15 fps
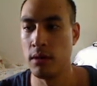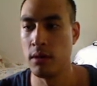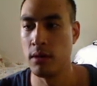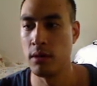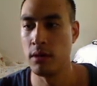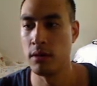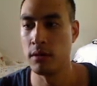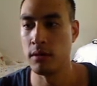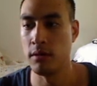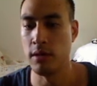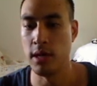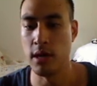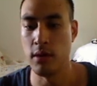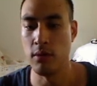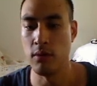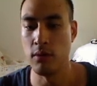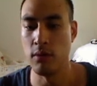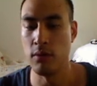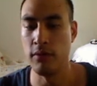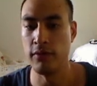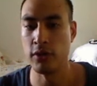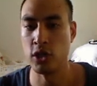So now what
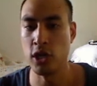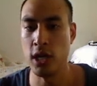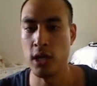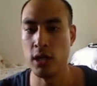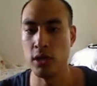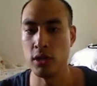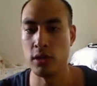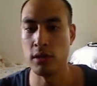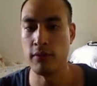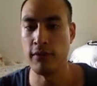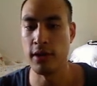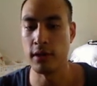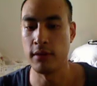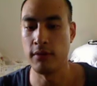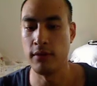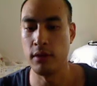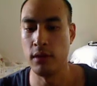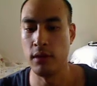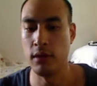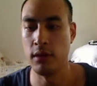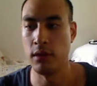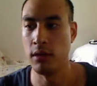we've changed effectively
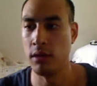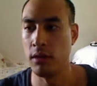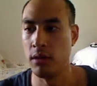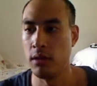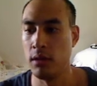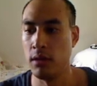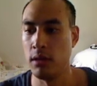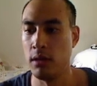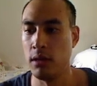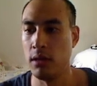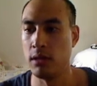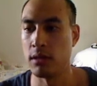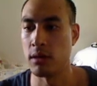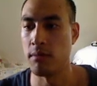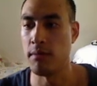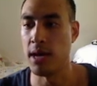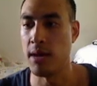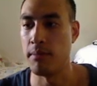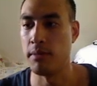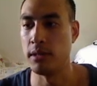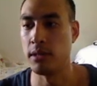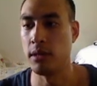is our map
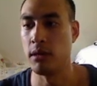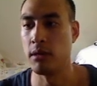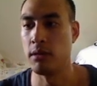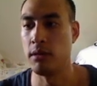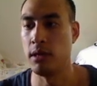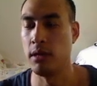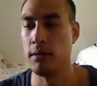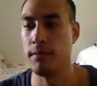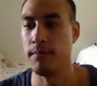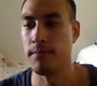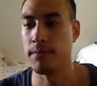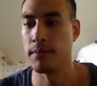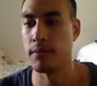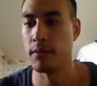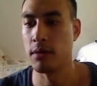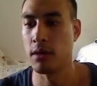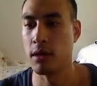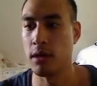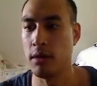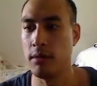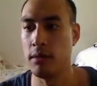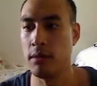is here now. Okay,
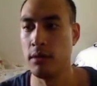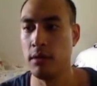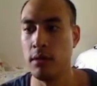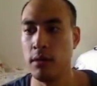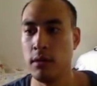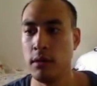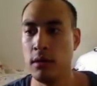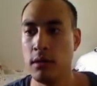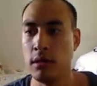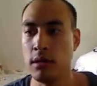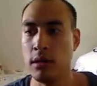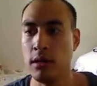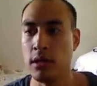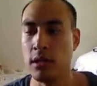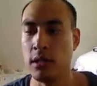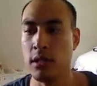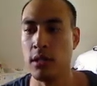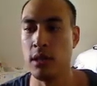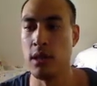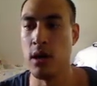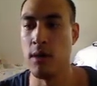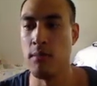so you can see a
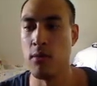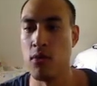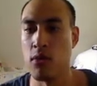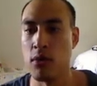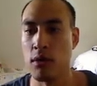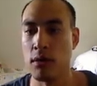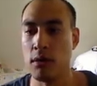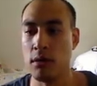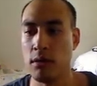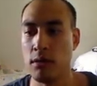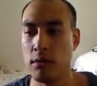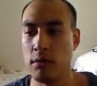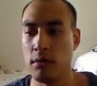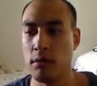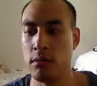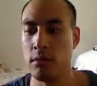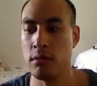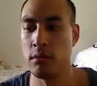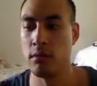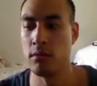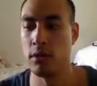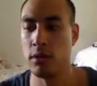lot more
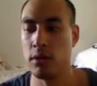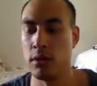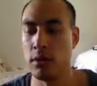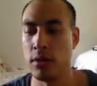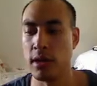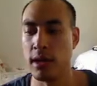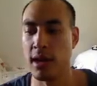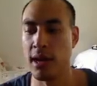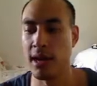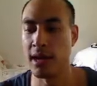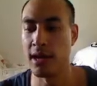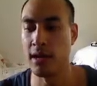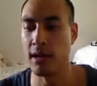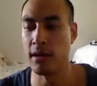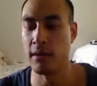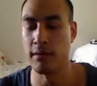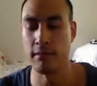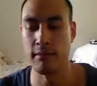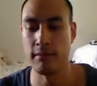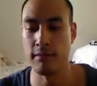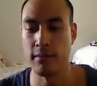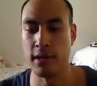what you're going. I kind of
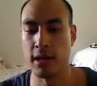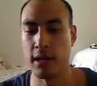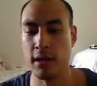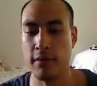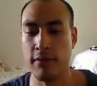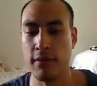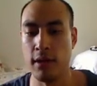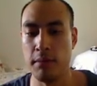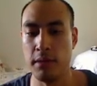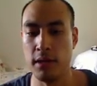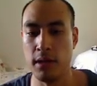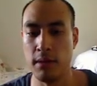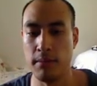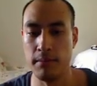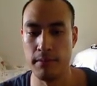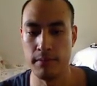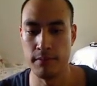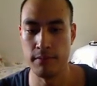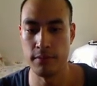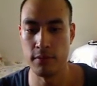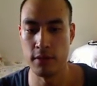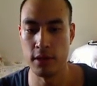flubbed it up
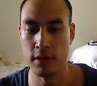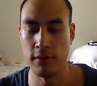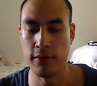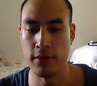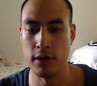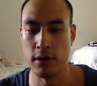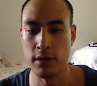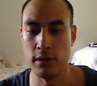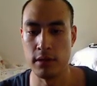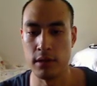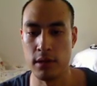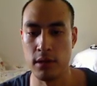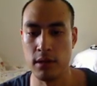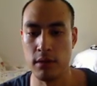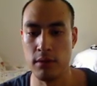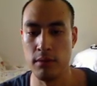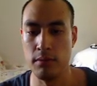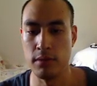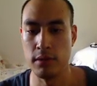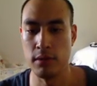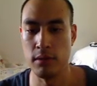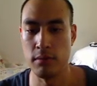as far as oops,
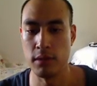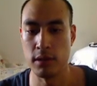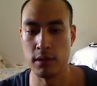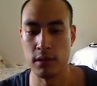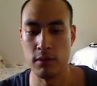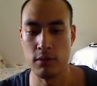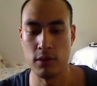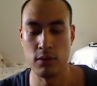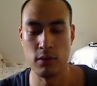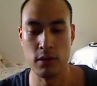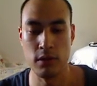no, that's not what I wanted.